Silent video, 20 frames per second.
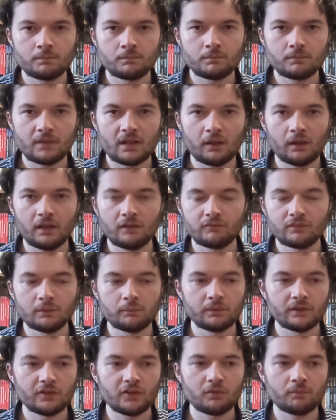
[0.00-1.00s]
I don't have
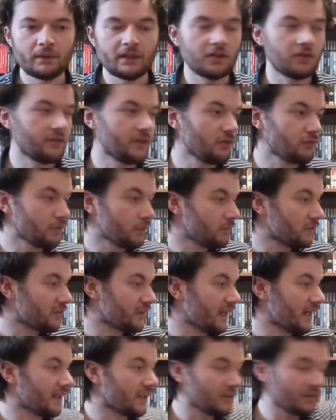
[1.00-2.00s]
limitless space. This room is
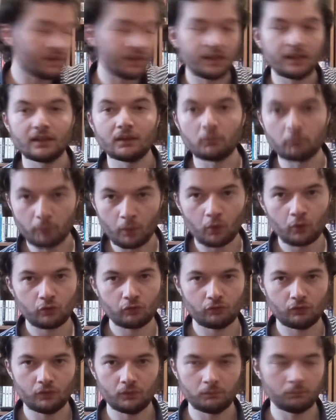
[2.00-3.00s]
tiny. It's like a little box
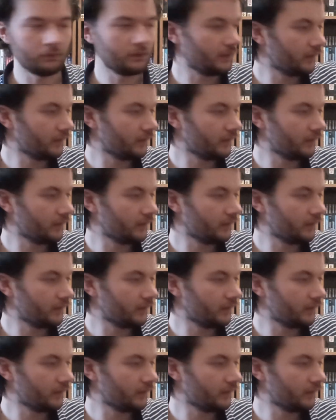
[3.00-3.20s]
room.